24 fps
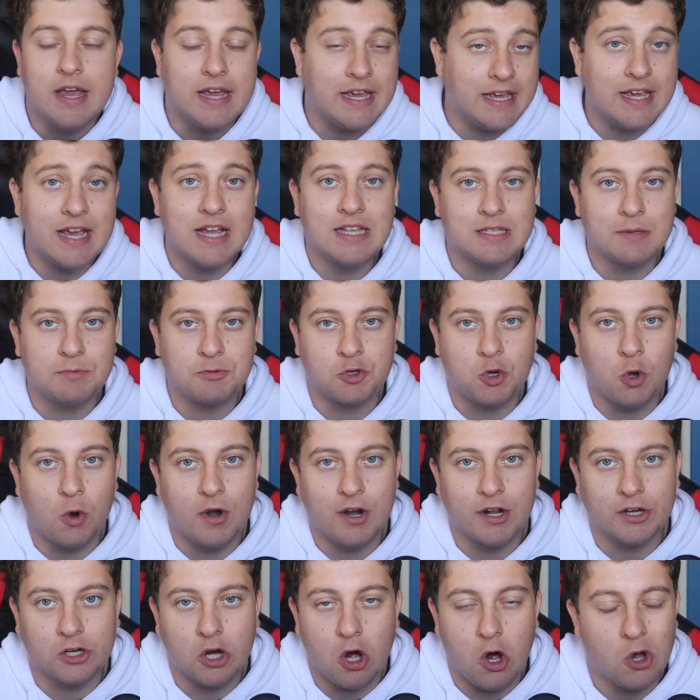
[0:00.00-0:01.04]
He ends up
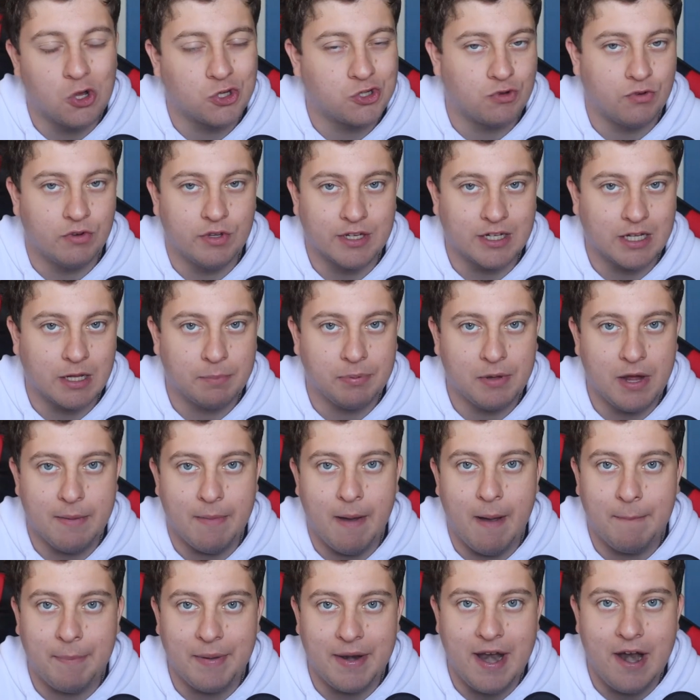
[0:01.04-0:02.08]
scoring a goal. It's a really good play
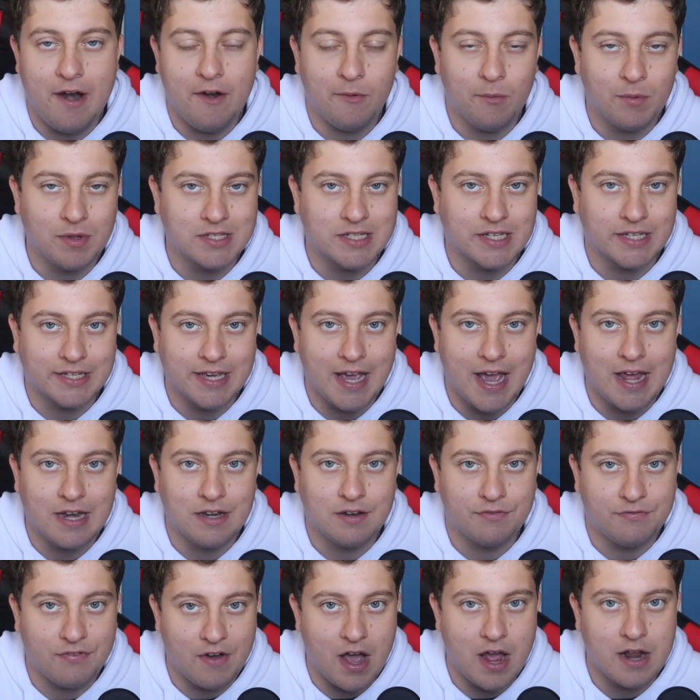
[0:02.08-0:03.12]
by Panarin once
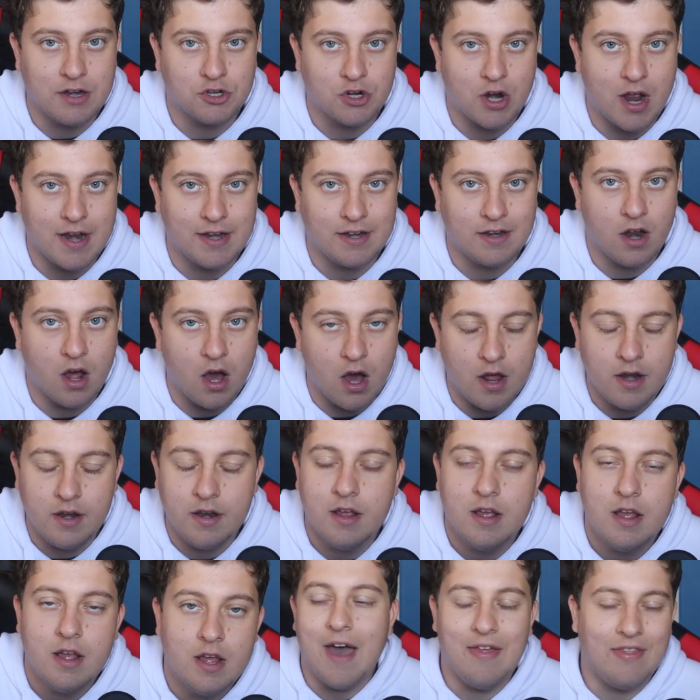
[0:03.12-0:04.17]
again to find Dryden Hunt.
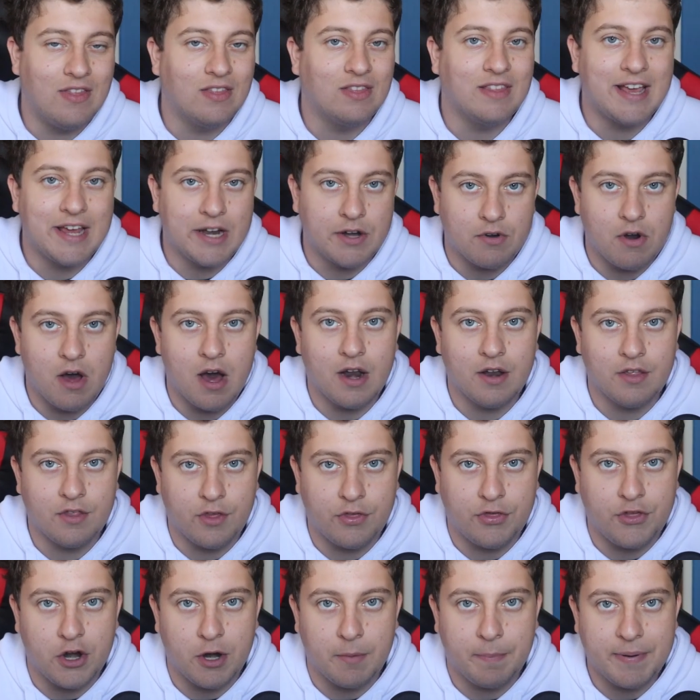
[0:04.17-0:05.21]
And then later on in
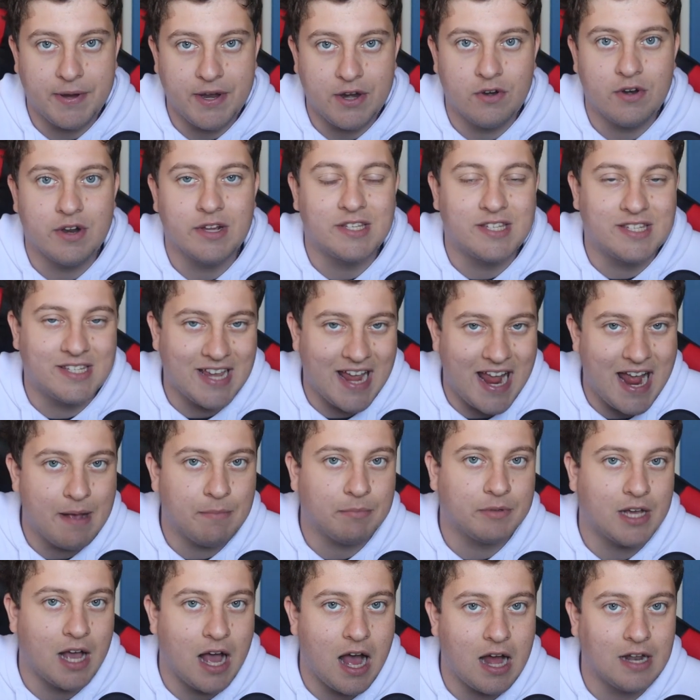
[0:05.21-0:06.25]
the third period,
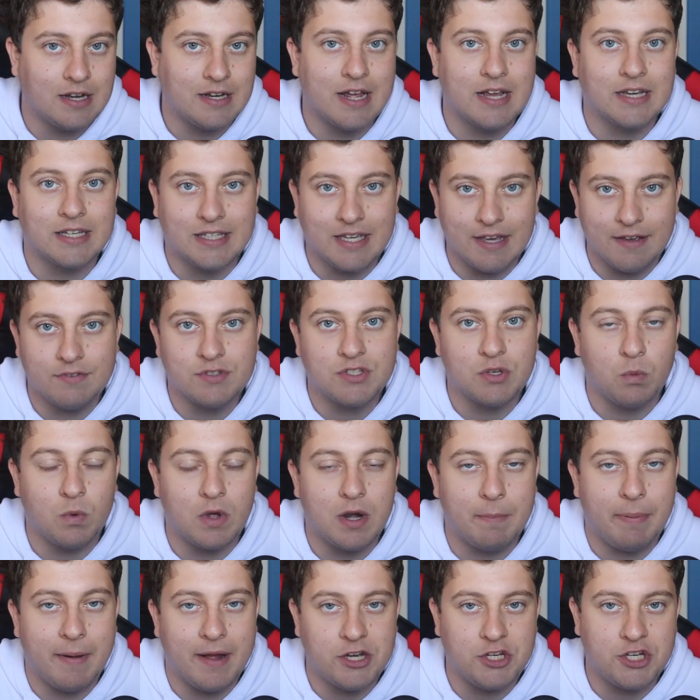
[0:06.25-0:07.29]
Sam Gagner gives the
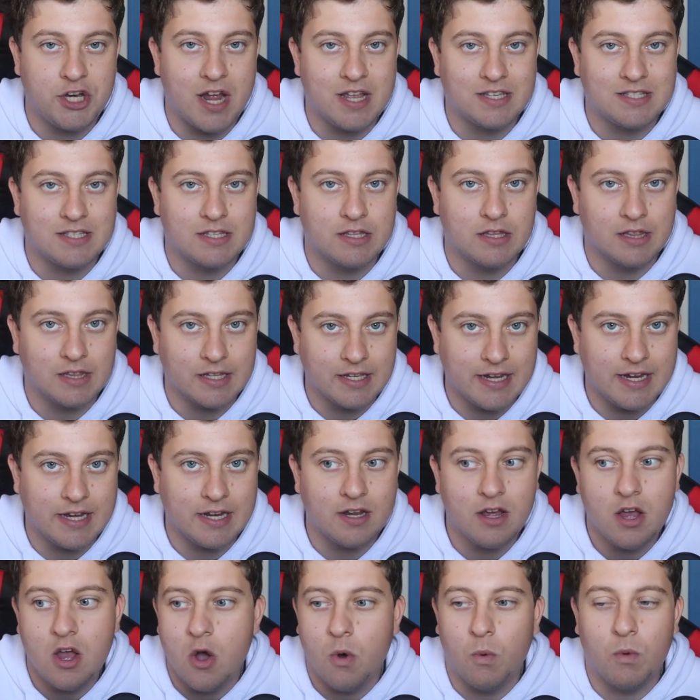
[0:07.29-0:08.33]
Winnipeg Jets the
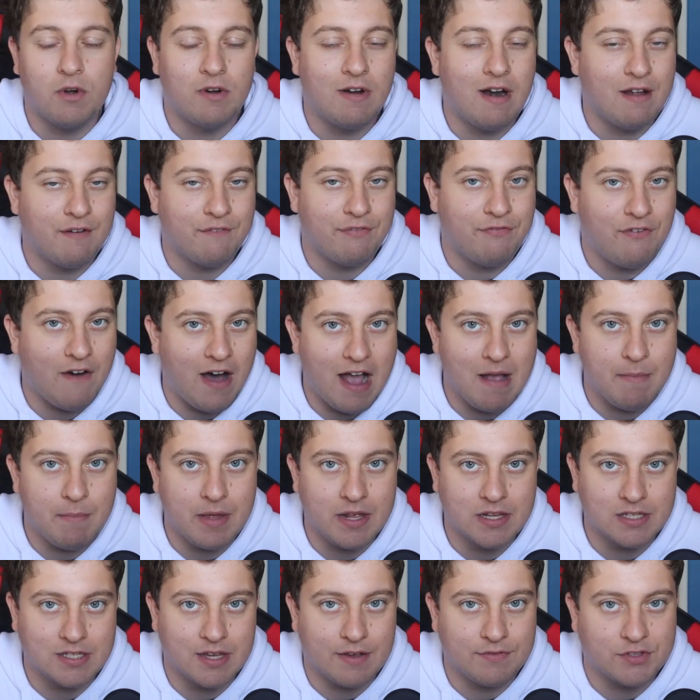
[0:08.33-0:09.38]
lead with around 5
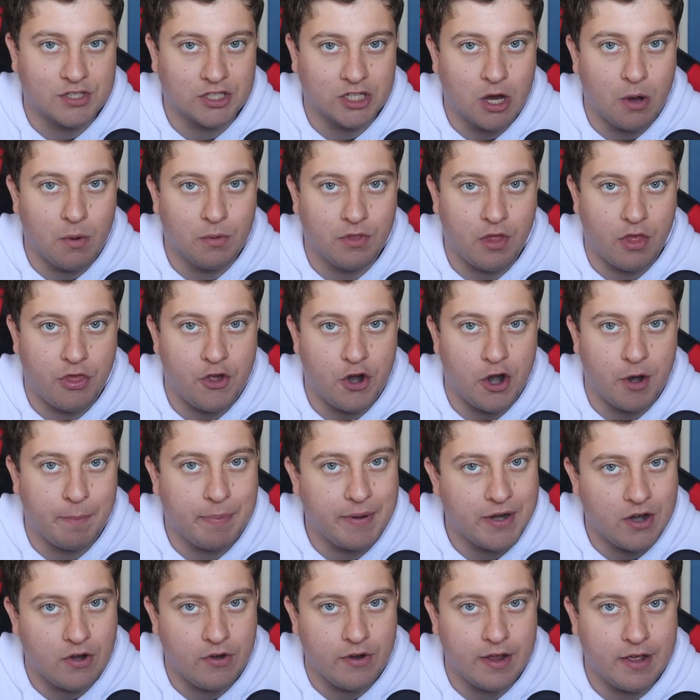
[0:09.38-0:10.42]
minutes left to go in the
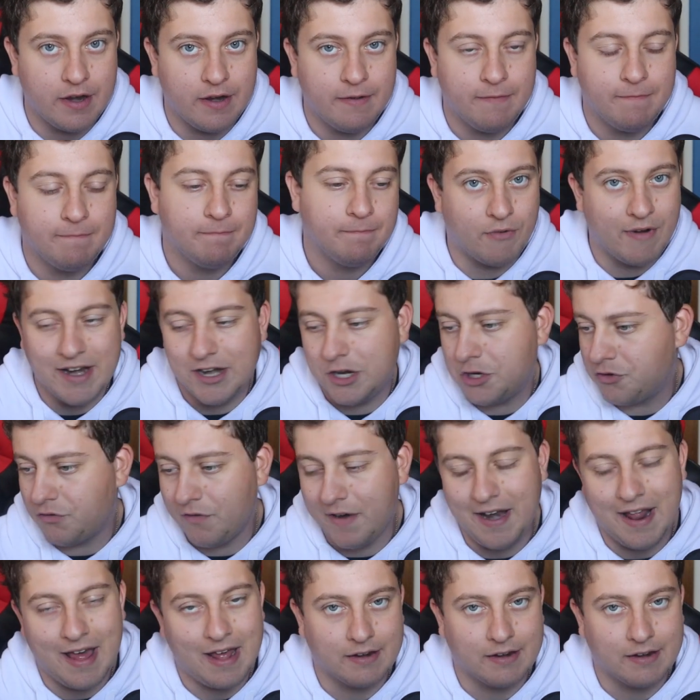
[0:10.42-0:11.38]
third period. The Rangers ran